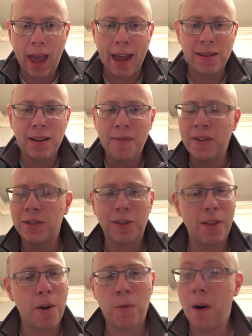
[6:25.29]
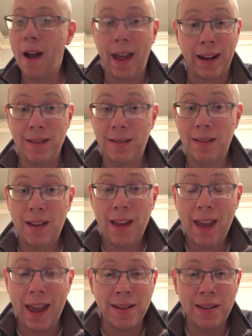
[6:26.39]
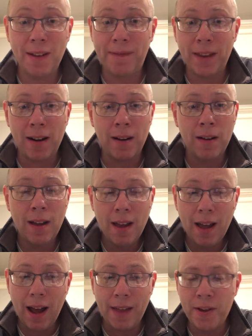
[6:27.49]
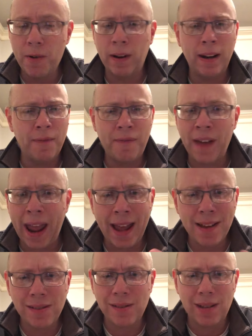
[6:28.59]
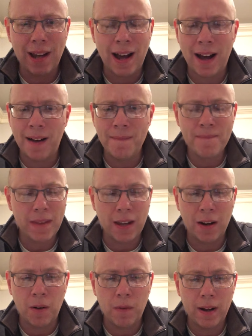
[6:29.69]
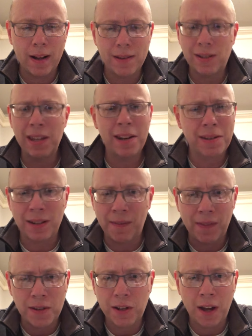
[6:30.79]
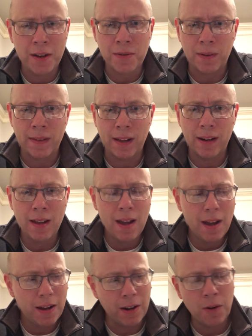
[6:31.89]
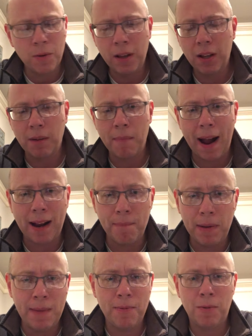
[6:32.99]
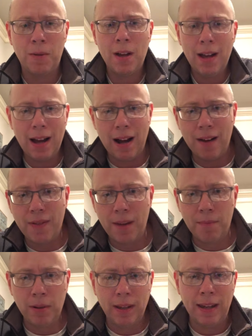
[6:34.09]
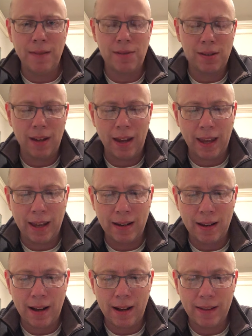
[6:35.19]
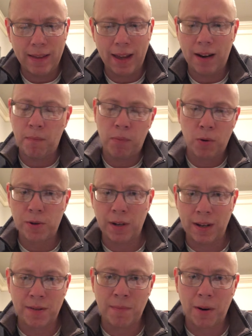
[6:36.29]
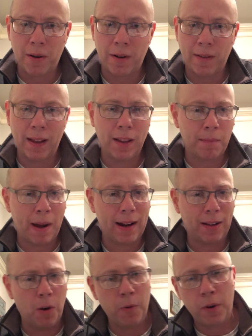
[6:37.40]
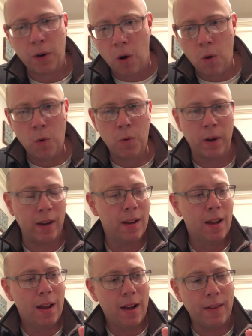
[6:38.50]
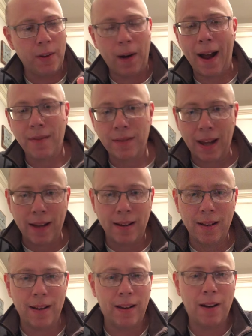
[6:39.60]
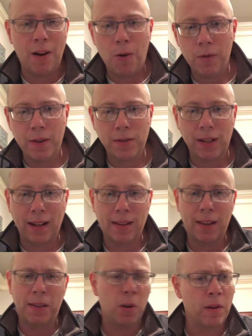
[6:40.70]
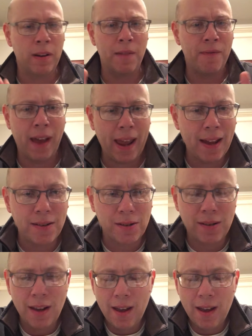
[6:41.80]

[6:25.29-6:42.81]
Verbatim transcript: as if it's their right, as if they're uh, they're an advanced, uh, you know, uh, citizen of this country that, you know, they look back at people that believes in that abortion is murder. They look back at, oh, they're old and they're outdated and all those things, that they're an advanced